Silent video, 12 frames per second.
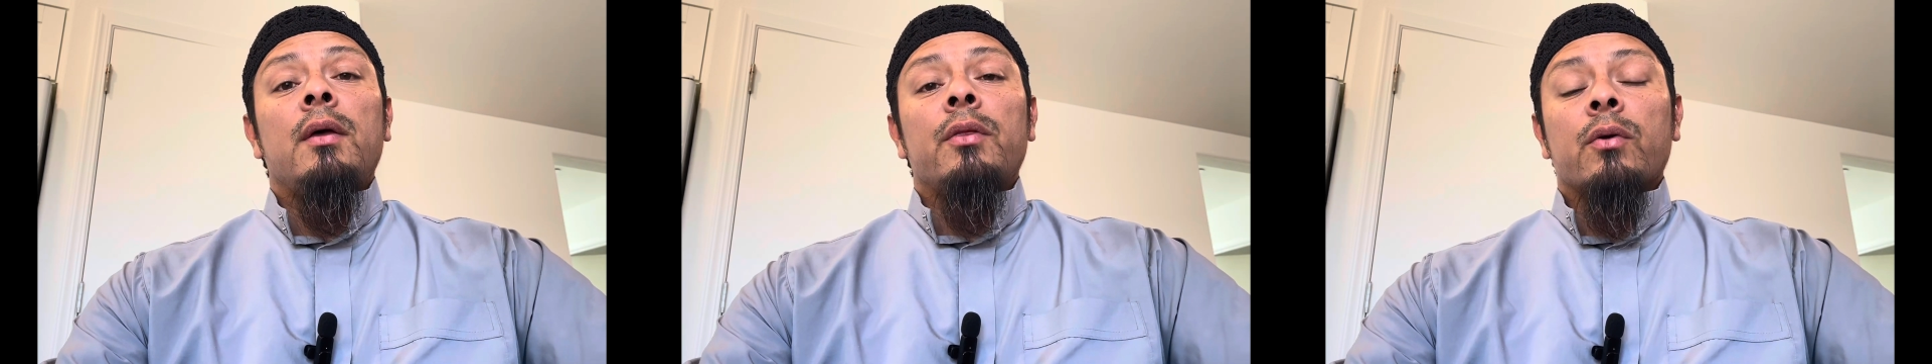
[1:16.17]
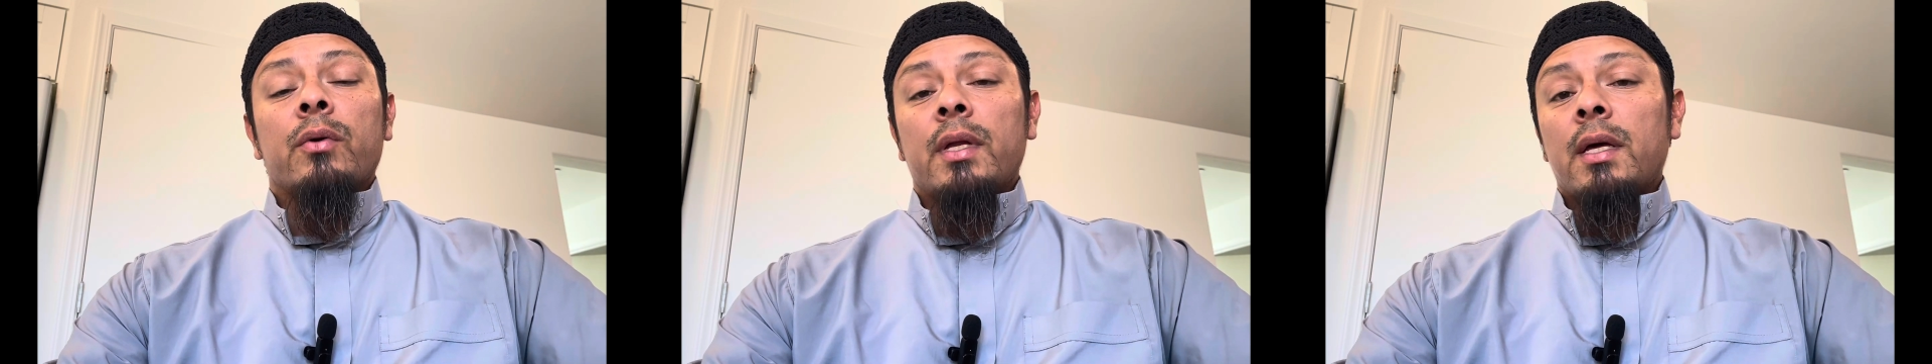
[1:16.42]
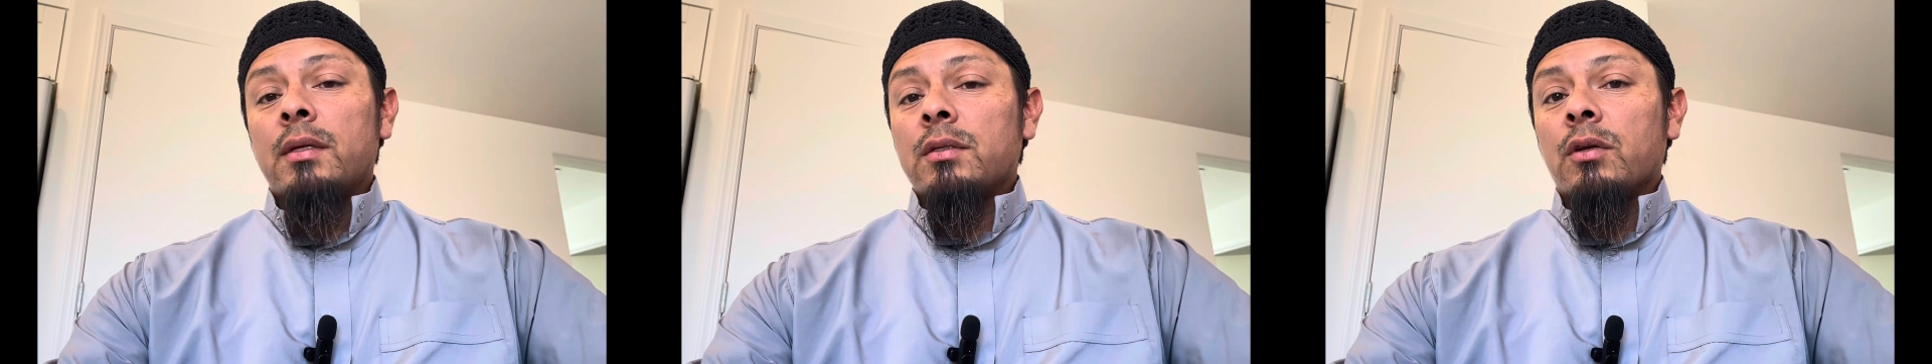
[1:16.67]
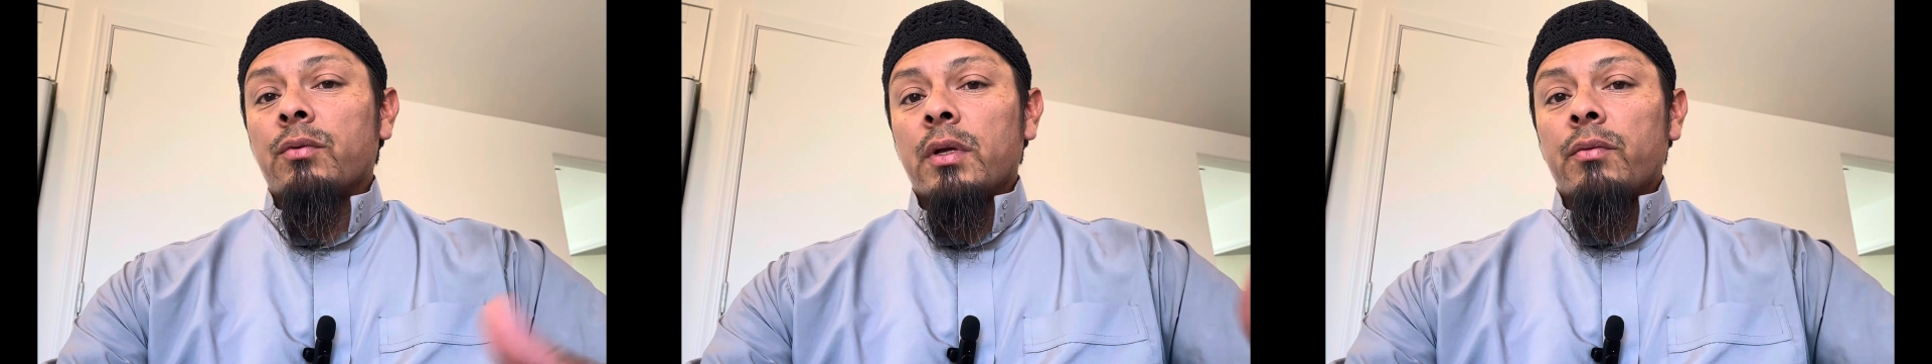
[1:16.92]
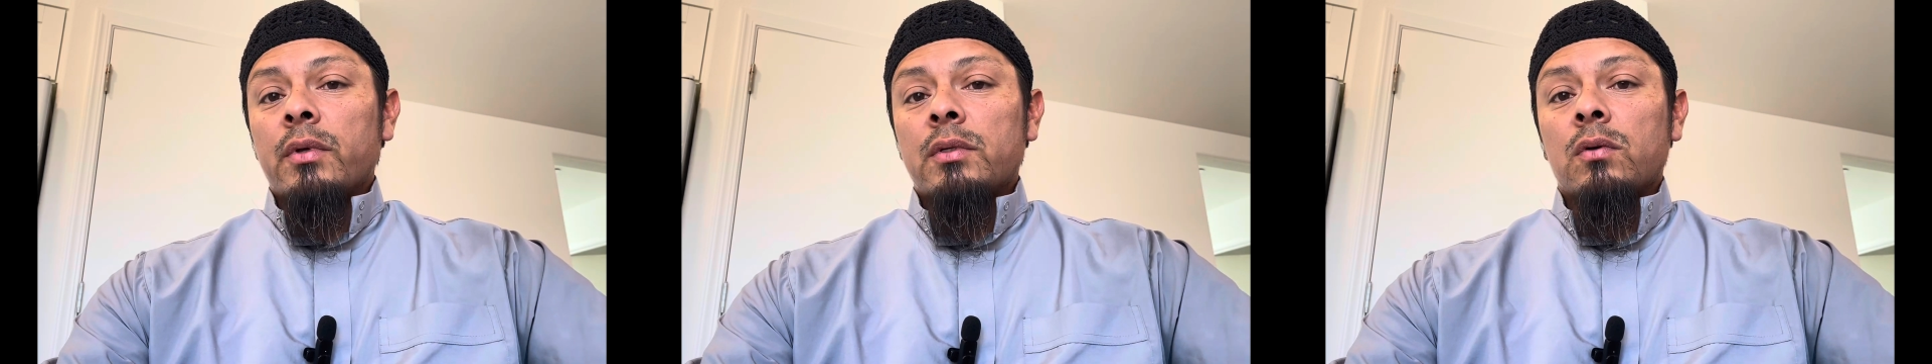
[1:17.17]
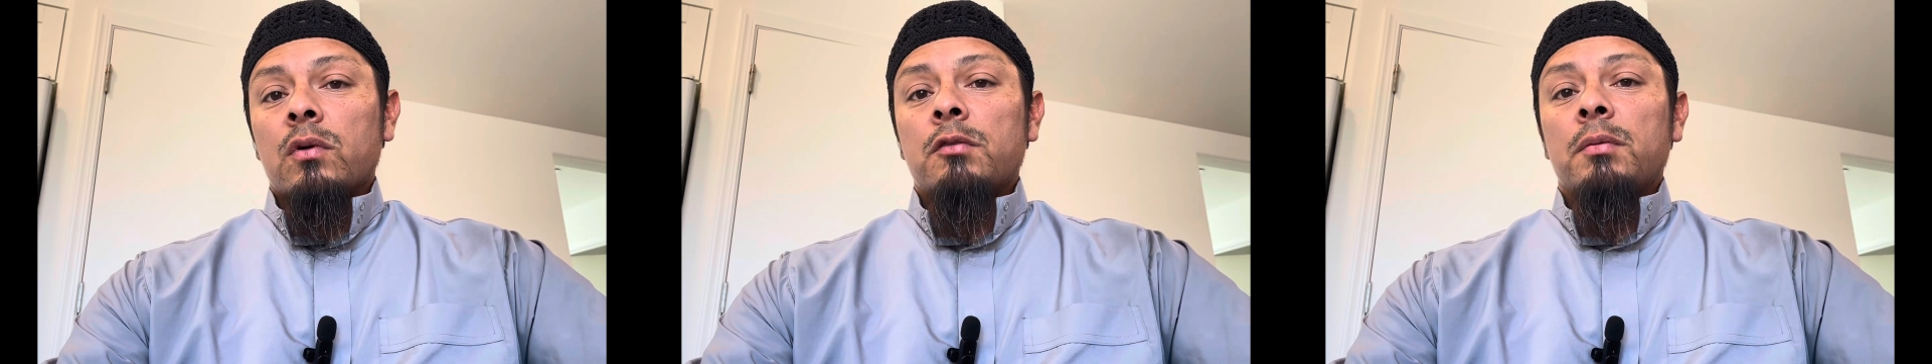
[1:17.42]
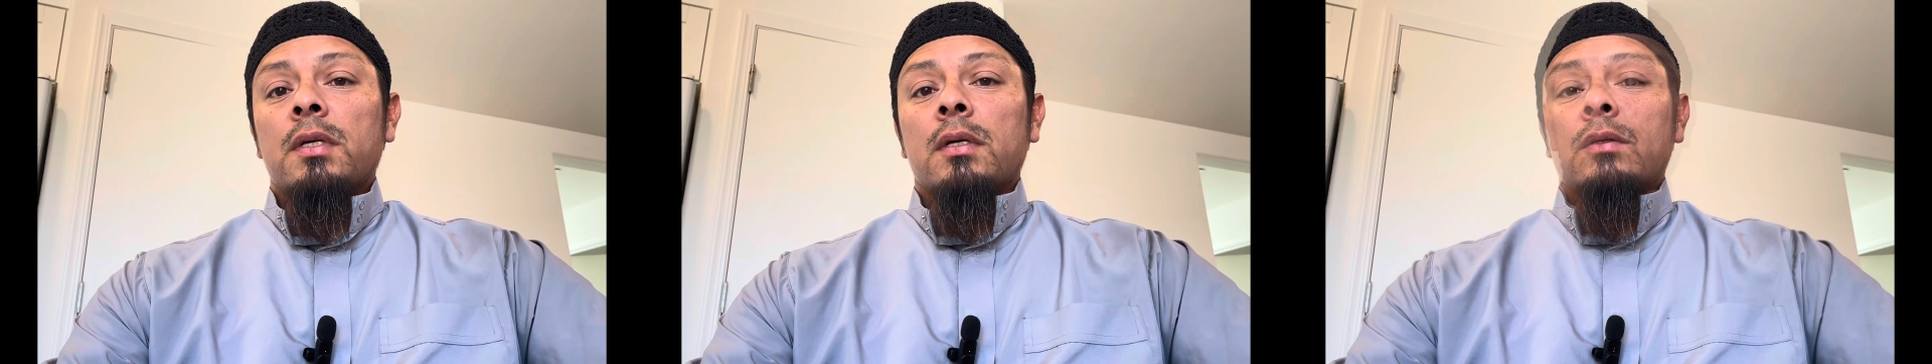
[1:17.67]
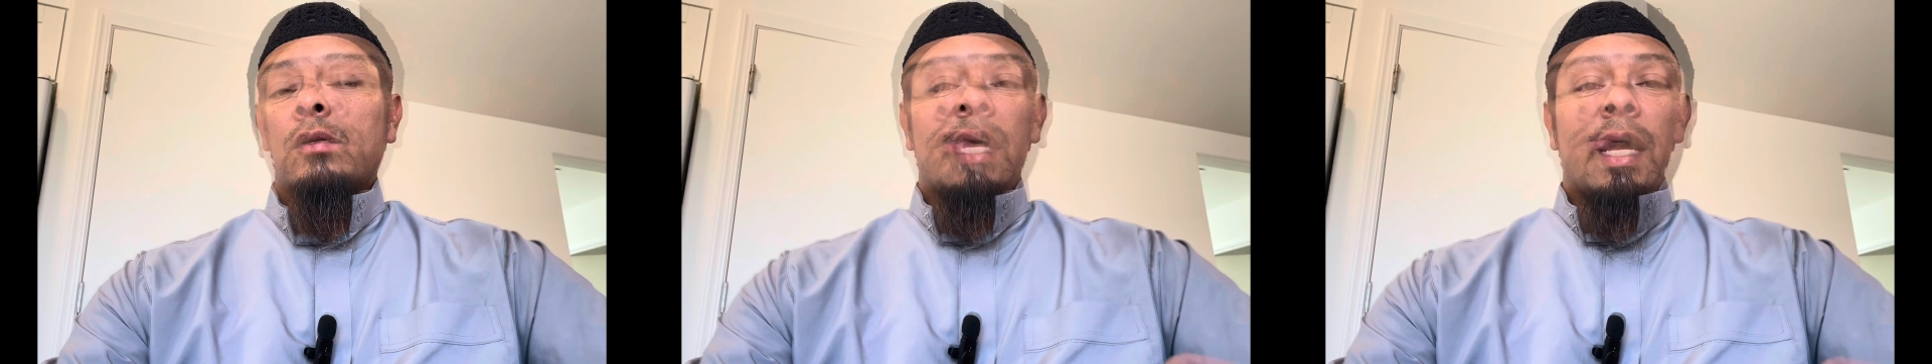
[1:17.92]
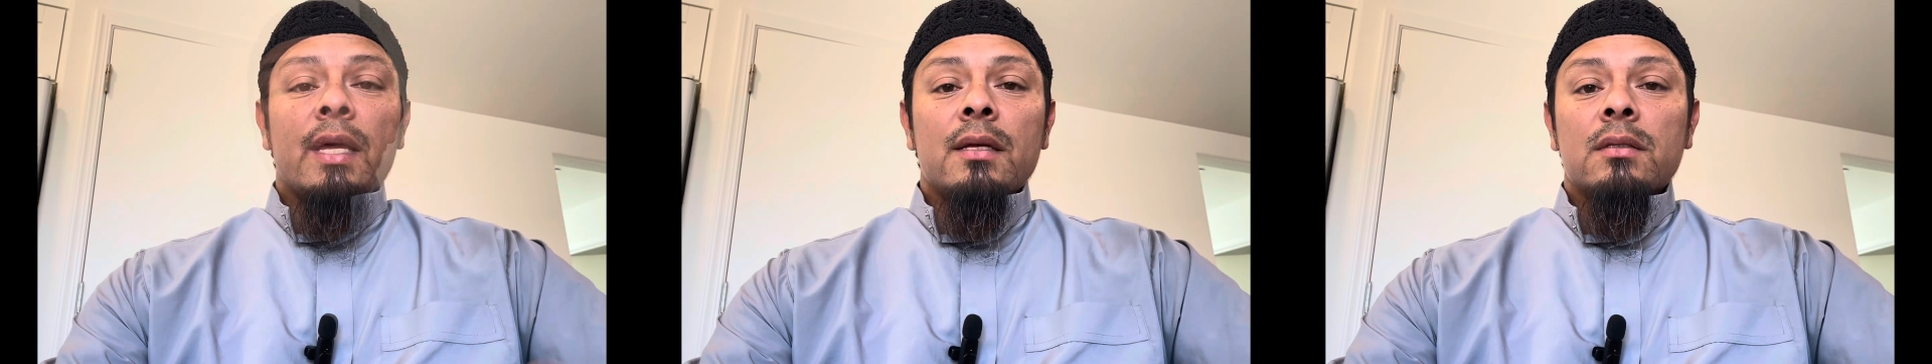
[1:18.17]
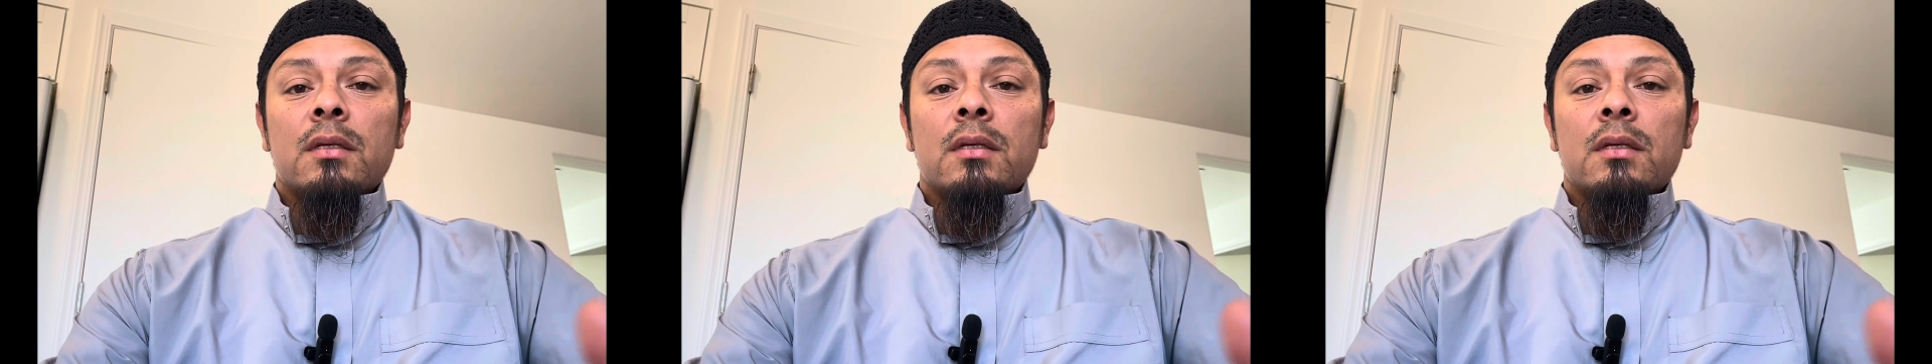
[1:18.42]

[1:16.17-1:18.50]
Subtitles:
The Quran is a great resource because there's ayahs